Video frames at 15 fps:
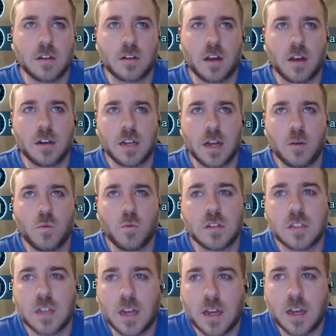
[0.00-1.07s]
her down one
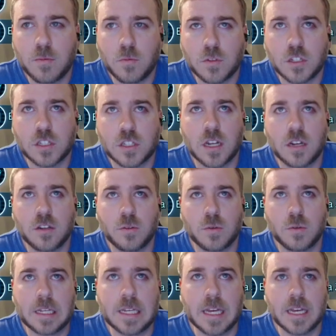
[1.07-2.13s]
time. We just got to do it
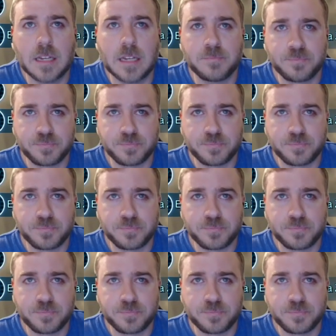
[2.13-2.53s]
again.